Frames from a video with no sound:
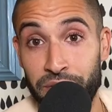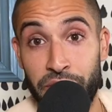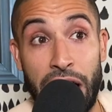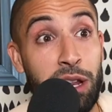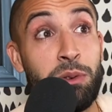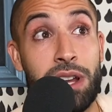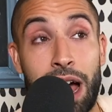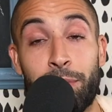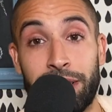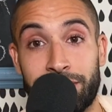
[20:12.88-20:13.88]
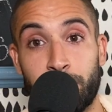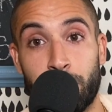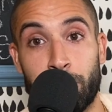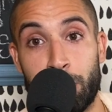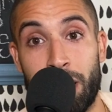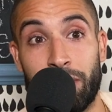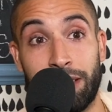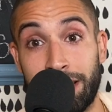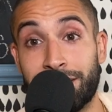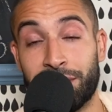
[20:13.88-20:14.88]
How do you not meet someone when you have at
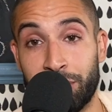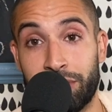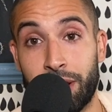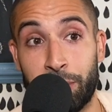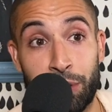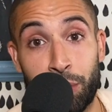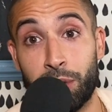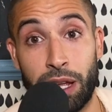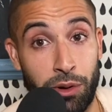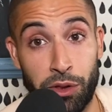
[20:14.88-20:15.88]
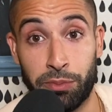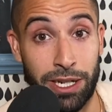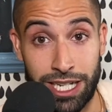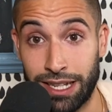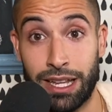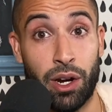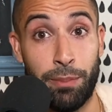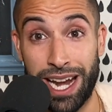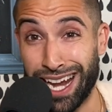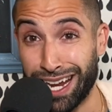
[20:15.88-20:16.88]
least a two step and you go to like one of those bachata or
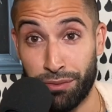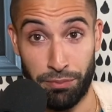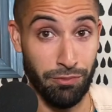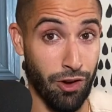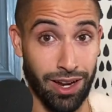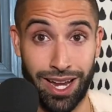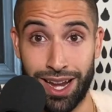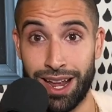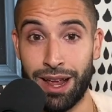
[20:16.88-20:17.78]
merengue? Right, right, right.